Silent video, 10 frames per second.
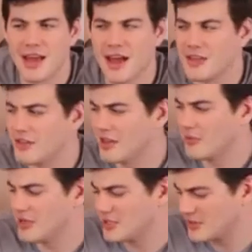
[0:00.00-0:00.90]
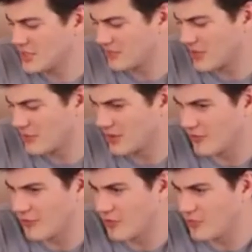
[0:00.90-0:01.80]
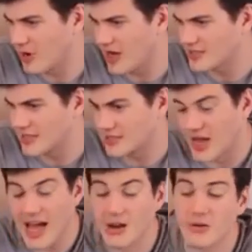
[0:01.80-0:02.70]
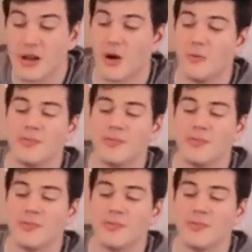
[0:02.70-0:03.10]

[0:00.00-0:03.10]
I think we do something with the food processor. I don't know.